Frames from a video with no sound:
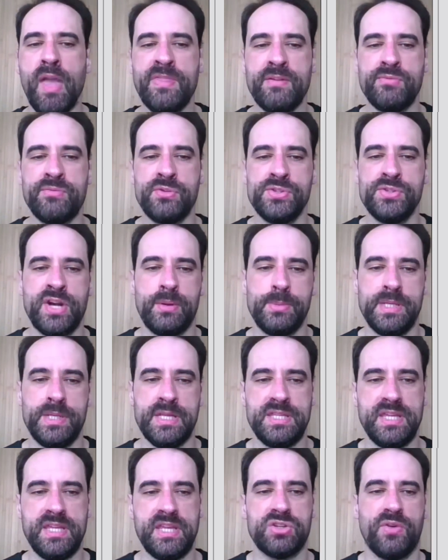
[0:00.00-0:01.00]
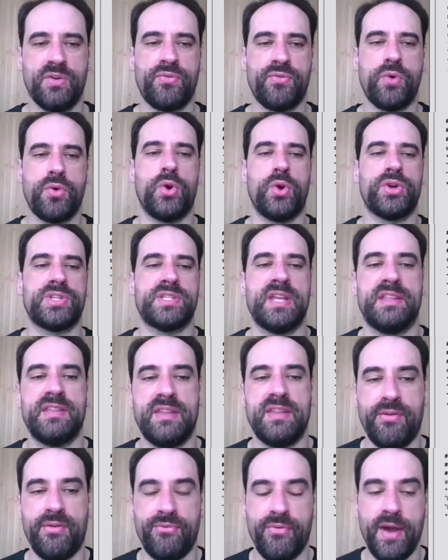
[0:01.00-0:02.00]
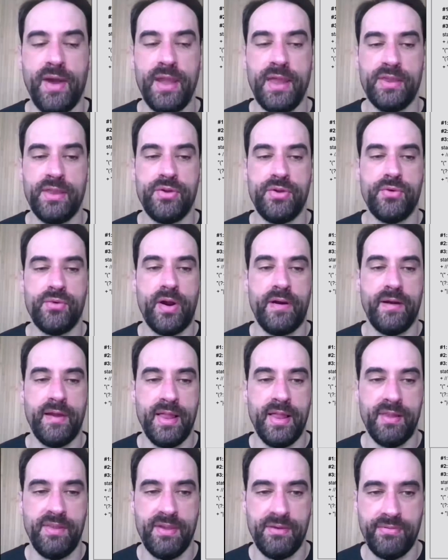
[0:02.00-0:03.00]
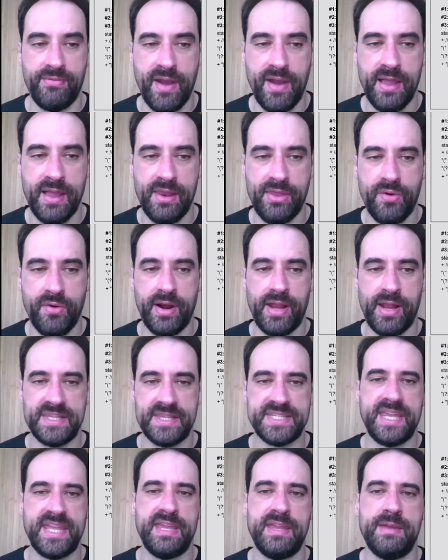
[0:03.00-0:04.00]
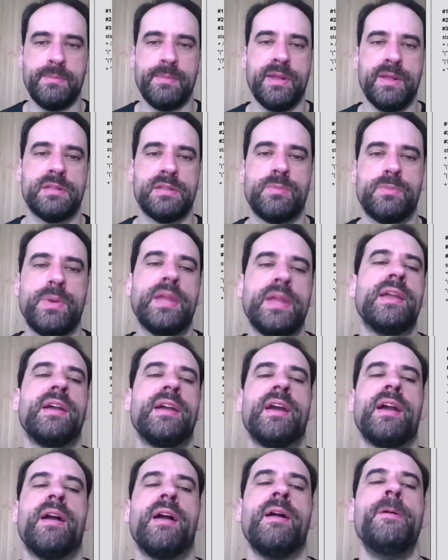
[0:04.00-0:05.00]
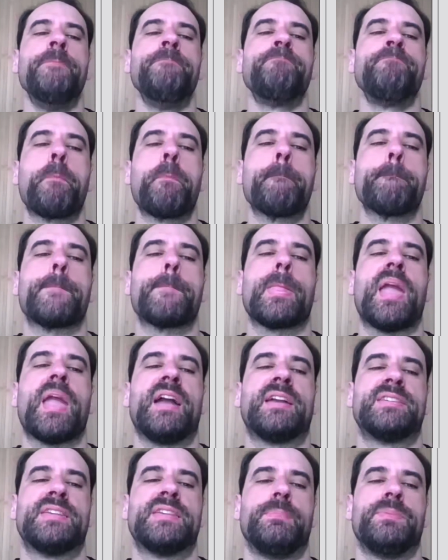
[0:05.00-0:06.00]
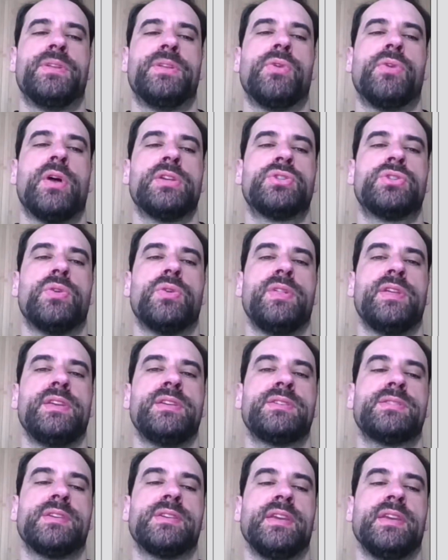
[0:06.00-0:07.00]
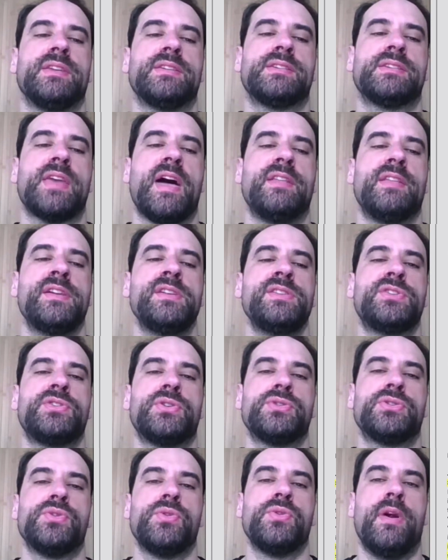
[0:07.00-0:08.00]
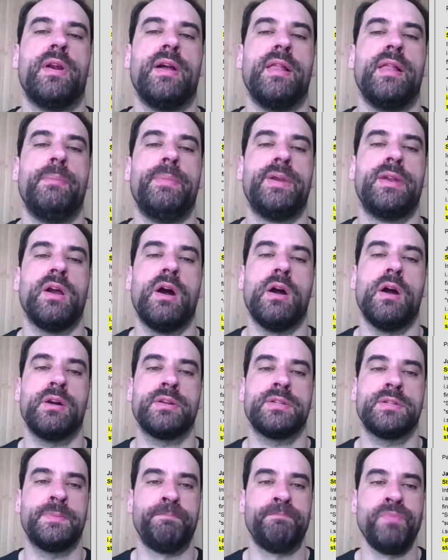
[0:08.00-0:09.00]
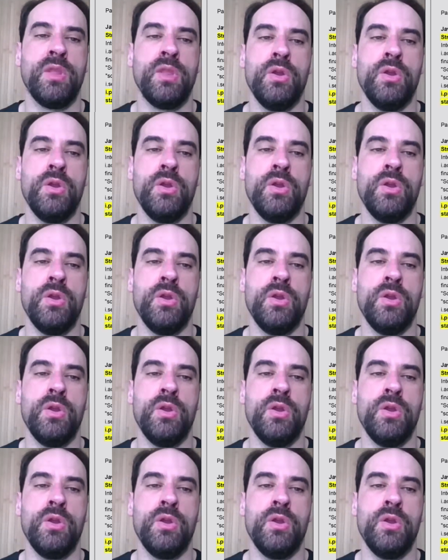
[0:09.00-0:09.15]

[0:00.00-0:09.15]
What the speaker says: And the vulnerability is, of course, that the file URL scheme is being accepted, right? So this is a dangerous URL because